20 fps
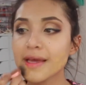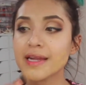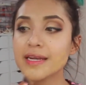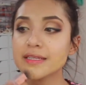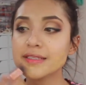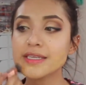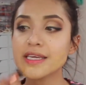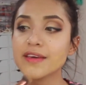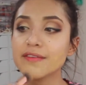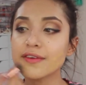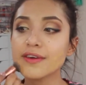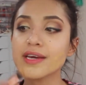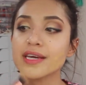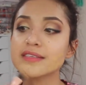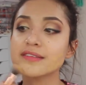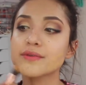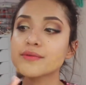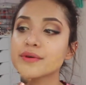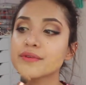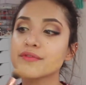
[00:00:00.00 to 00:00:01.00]
I need to give you
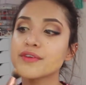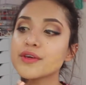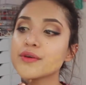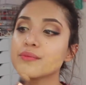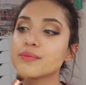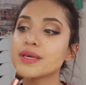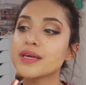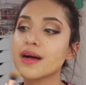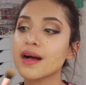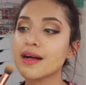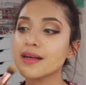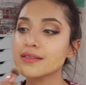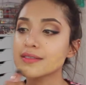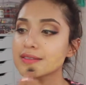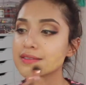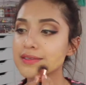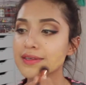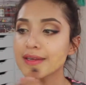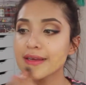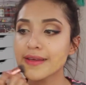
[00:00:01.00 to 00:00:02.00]
guys a review
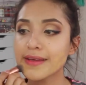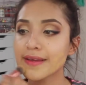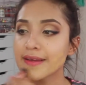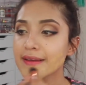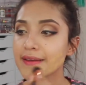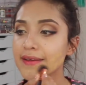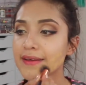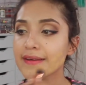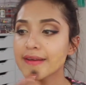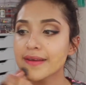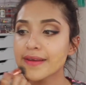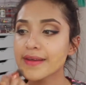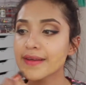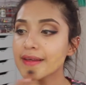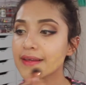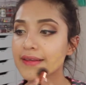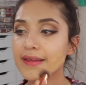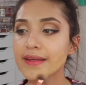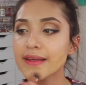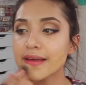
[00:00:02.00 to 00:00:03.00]
because
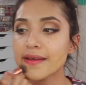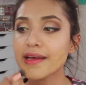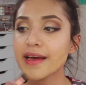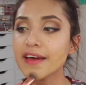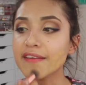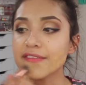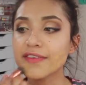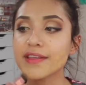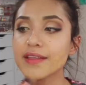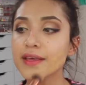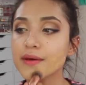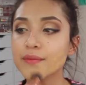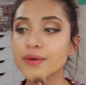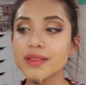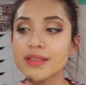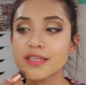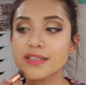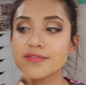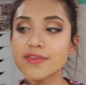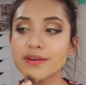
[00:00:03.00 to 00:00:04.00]
I feel like
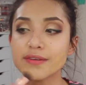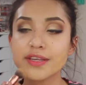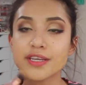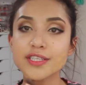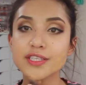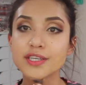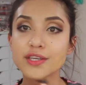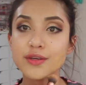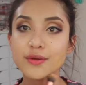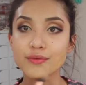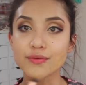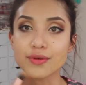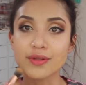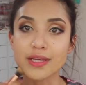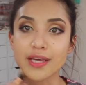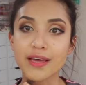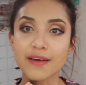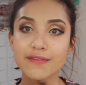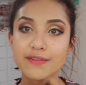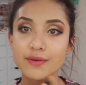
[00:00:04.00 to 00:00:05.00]
with this foundation you
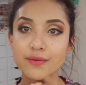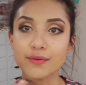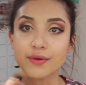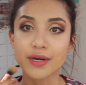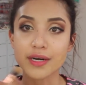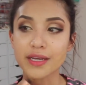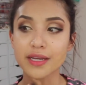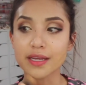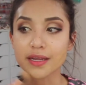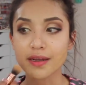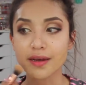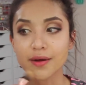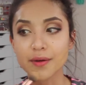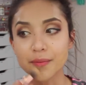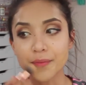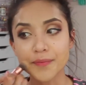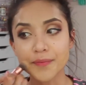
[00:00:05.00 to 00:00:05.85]
really have to work in